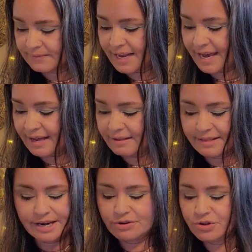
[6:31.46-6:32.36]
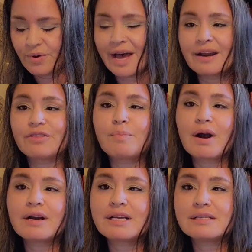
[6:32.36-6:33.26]
Yeah, they knew you had other
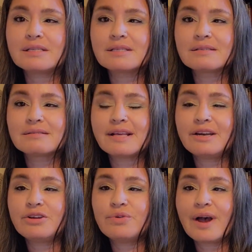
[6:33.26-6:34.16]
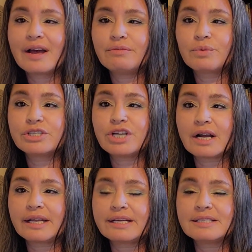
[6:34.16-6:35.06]
parties. They knew you had were
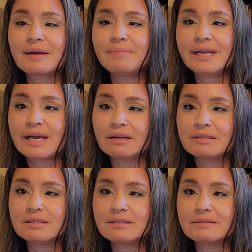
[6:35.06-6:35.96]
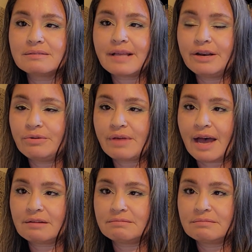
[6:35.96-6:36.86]
juggling somebody else. They knew
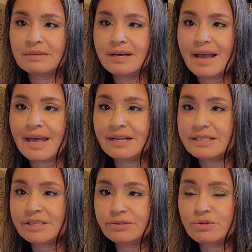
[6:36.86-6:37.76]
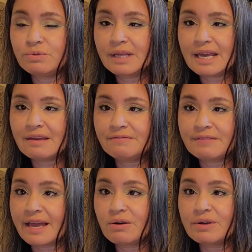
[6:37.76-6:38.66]
that. And until you
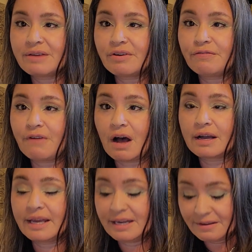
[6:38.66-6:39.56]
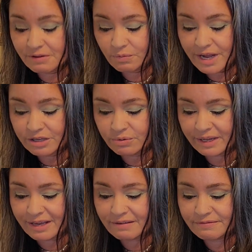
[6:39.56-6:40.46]
leave, they don't give a fuck. And even when
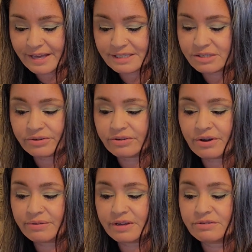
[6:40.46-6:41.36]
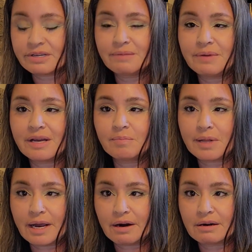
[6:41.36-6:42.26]
you leave, they still don't know that you're done being a
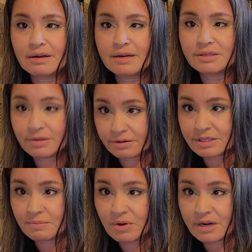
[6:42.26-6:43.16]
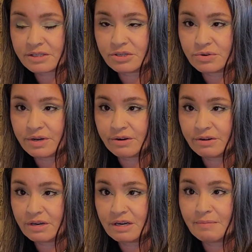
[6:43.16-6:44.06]
player. So there's some work to do here.
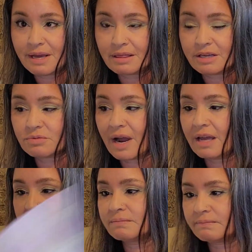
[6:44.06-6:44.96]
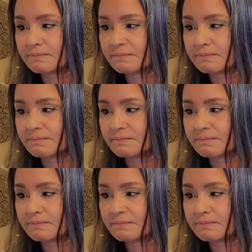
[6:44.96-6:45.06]
You need to make things right.